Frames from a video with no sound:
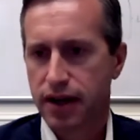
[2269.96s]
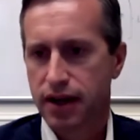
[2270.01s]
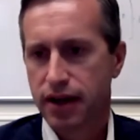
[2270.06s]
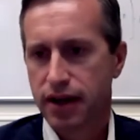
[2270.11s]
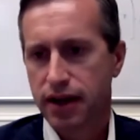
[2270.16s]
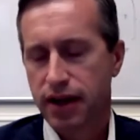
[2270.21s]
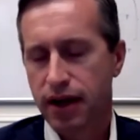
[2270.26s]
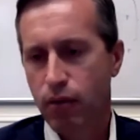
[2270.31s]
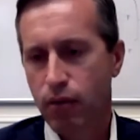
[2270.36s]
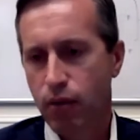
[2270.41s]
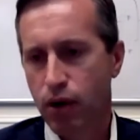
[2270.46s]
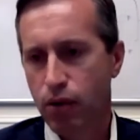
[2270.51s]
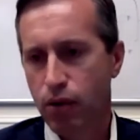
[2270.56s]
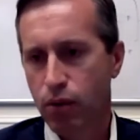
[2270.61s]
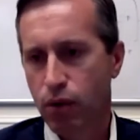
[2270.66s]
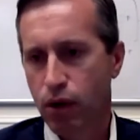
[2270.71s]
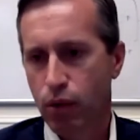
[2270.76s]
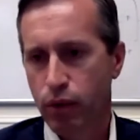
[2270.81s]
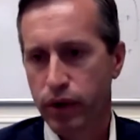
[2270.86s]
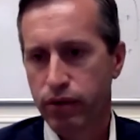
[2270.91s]
And
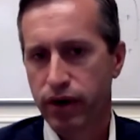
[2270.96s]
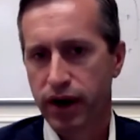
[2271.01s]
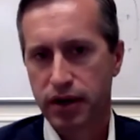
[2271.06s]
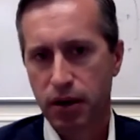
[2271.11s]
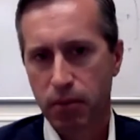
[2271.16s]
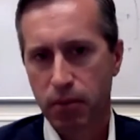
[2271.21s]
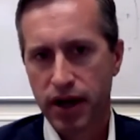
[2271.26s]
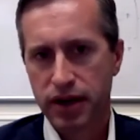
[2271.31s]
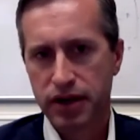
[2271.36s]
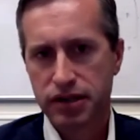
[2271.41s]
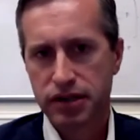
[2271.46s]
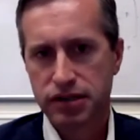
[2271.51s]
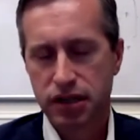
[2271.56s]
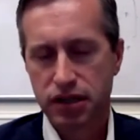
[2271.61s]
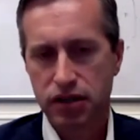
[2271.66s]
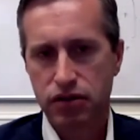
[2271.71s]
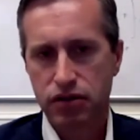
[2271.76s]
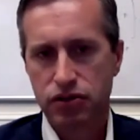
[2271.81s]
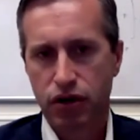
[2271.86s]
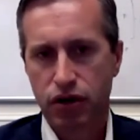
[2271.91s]
what we recommend is that
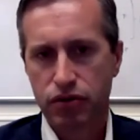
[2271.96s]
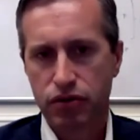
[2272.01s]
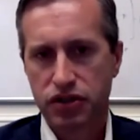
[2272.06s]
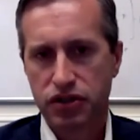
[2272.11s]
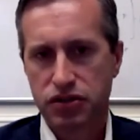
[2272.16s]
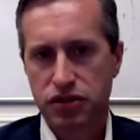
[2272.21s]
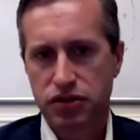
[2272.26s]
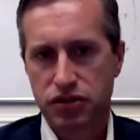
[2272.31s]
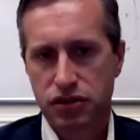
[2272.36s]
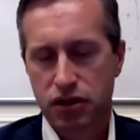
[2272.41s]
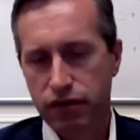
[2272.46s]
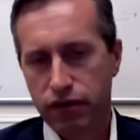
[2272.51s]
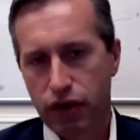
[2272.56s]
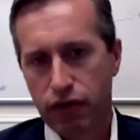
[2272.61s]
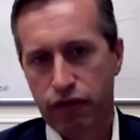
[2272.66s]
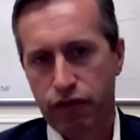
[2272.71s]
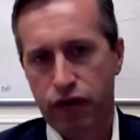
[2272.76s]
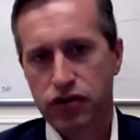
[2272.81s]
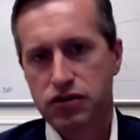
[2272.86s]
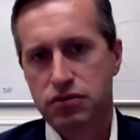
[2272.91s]
you don't necessarily, the
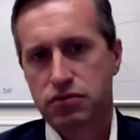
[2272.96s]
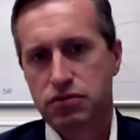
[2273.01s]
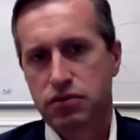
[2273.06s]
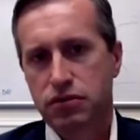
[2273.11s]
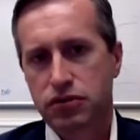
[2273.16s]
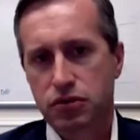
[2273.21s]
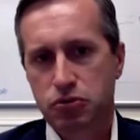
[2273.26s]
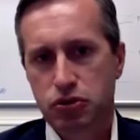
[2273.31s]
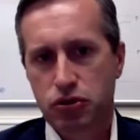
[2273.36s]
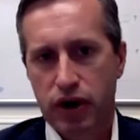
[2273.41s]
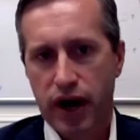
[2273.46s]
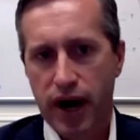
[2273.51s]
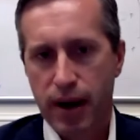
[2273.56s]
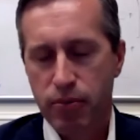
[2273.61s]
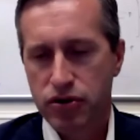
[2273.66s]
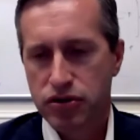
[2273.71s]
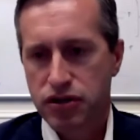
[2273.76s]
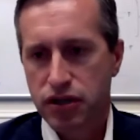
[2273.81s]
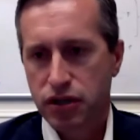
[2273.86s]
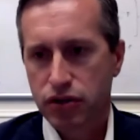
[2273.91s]
first
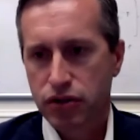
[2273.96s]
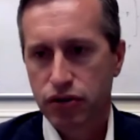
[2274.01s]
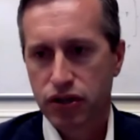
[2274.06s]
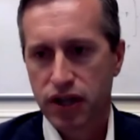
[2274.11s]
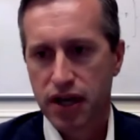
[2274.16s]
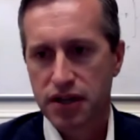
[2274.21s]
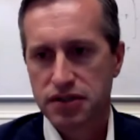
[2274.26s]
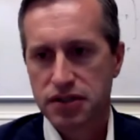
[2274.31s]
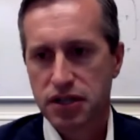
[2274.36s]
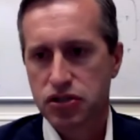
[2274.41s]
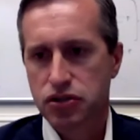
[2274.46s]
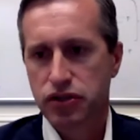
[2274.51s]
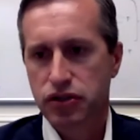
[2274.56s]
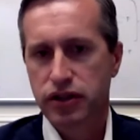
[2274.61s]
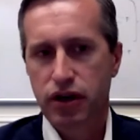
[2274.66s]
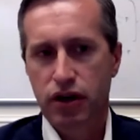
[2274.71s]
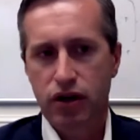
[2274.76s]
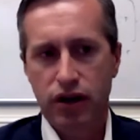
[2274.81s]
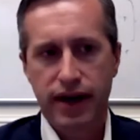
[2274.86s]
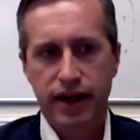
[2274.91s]
subscribers that you'll get digitally
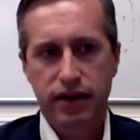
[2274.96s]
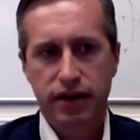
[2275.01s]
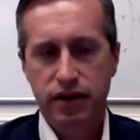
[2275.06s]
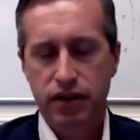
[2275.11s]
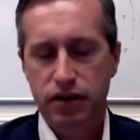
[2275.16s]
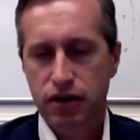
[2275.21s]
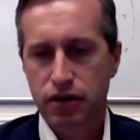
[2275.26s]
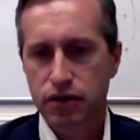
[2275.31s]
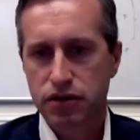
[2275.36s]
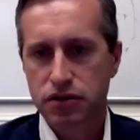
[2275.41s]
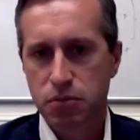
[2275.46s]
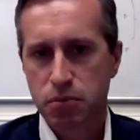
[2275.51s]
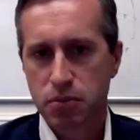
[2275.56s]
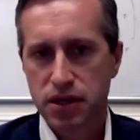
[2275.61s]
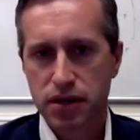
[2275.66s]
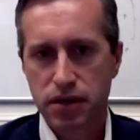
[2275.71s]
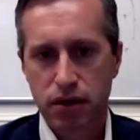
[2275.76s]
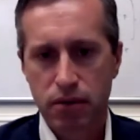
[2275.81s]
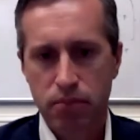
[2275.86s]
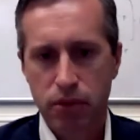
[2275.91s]
are likely going to be
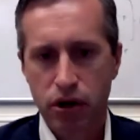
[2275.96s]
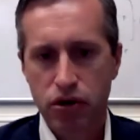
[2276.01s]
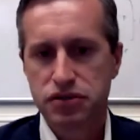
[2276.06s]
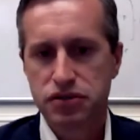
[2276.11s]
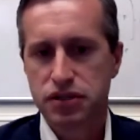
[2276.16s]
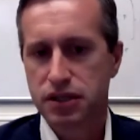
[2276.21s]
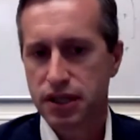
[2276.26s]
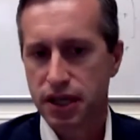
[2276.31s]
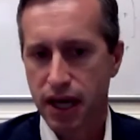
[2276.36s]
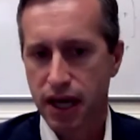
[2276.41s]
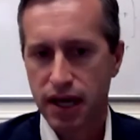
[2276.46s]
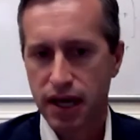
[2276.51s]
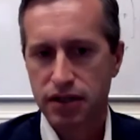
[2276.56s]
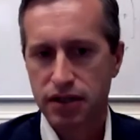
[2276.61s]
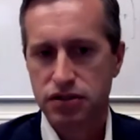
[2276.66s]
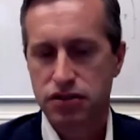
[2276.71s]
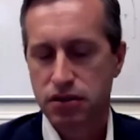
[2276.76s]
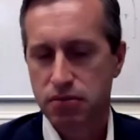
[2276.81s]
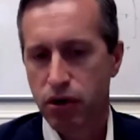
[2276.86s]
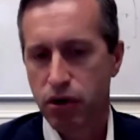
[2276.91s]
your most
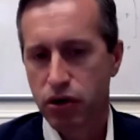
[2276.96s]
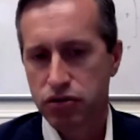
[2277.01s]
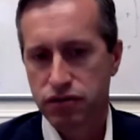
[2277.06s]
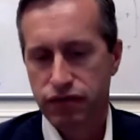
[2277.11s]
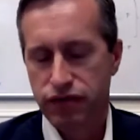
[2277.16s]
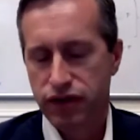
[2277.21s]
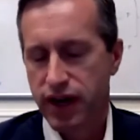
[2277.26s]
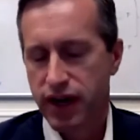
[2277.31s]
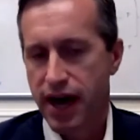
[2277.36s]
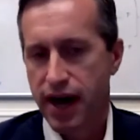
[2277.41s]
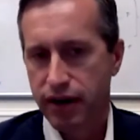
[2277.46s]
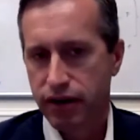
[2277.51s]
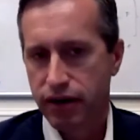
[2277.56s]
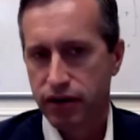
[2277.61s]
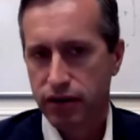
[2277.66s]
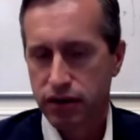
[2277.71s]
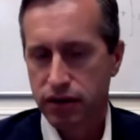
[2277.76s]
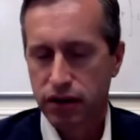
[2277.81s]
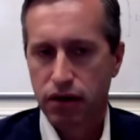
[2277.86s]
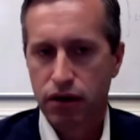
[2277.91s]
engaged and most
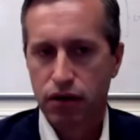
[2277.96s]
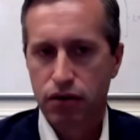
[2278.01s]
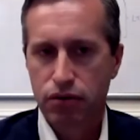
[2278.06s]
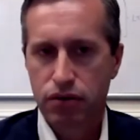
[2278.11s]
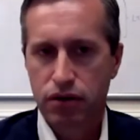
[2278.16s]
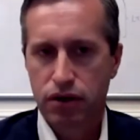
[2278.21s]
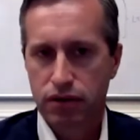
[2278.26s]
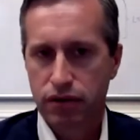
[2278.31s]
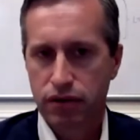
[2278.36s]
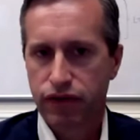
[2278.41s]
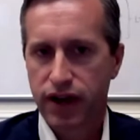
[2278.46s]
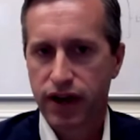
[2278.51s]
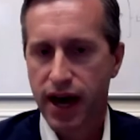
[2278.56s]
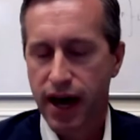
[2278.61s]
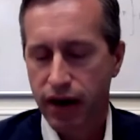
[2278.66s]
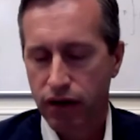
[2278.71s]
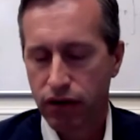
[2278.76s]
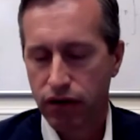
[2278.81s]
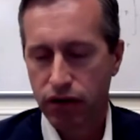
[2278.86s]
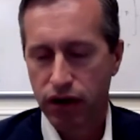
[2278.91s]

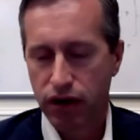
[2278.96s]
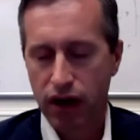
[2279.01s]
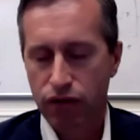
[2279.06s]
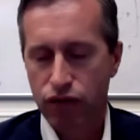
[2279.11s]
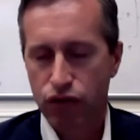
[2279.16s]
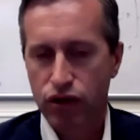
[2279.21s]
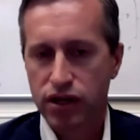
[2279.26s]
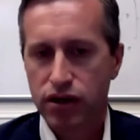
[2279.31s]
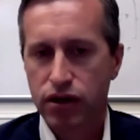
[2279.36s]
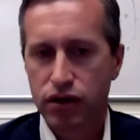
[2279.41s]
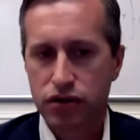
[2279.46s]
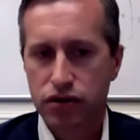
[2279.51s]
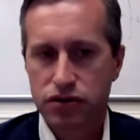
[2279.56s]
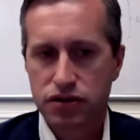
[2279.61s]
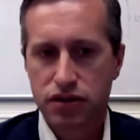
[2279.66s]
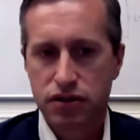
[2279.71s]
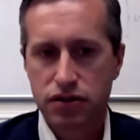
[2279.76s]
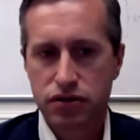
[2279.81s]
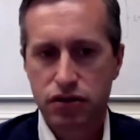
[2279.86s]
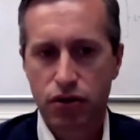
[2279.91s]
fanatical kind of readers.
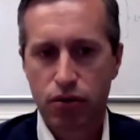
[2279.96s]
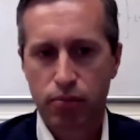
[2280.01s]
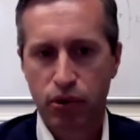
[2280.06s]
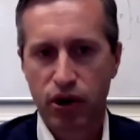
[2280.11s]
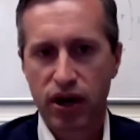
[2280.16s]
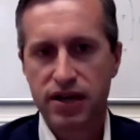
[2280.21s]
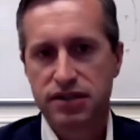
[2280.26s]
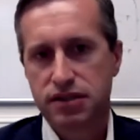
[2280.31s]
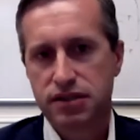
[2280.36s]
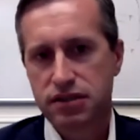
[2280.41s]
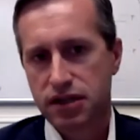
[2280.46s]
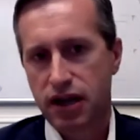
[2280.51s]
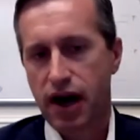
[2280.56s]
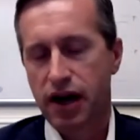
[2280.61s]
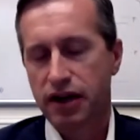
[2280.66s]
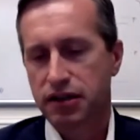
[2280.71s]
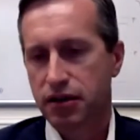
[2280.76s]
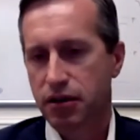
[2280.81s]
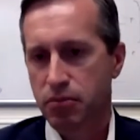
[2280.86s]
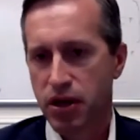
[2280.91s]
And so price is not
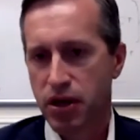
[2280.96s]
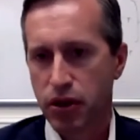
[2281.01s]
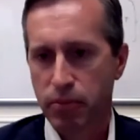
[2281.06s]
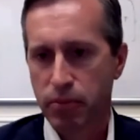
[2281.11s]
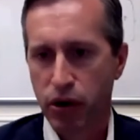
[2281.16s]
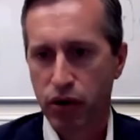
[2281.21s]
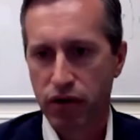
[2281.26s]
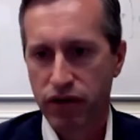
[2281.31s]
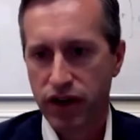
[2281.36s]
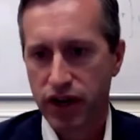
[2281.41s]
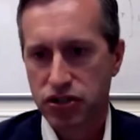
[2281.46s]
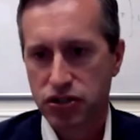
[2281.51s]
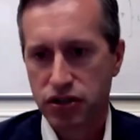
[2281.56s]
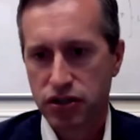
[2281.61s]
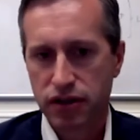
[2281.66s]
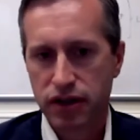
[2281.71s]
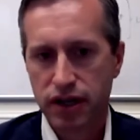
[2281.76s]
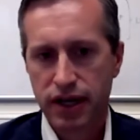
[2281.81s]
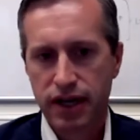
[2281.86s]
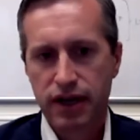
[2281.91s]
going to be the motivation
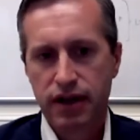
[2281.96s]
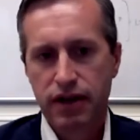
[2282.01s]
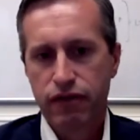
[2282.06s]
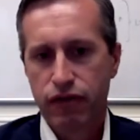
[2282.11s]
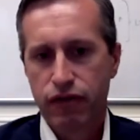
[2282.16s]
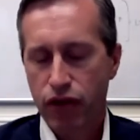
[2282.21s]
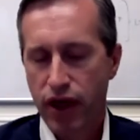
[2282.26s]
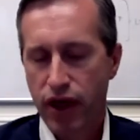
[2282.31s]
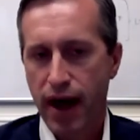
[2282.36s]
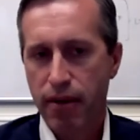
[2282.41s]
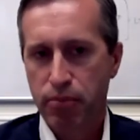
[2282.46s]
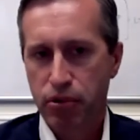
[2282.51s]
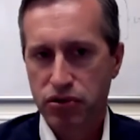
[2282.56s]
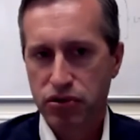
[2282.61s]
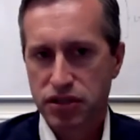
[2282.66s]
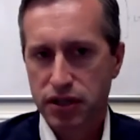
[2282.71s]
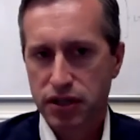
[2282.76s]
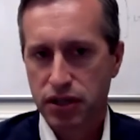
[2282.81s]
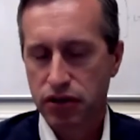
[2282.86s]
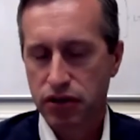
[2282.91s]
for that
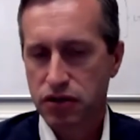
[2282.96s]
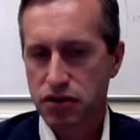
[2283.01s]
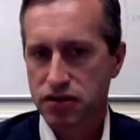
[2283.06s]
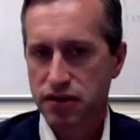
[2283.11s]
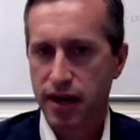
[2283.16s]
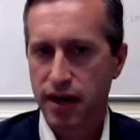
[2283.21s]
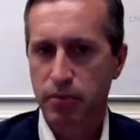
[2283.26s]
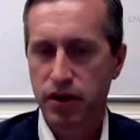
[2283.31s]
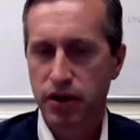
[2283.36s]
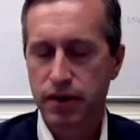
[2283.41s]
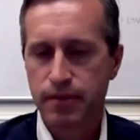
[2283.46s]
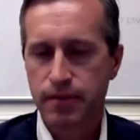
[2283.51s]
particular segment.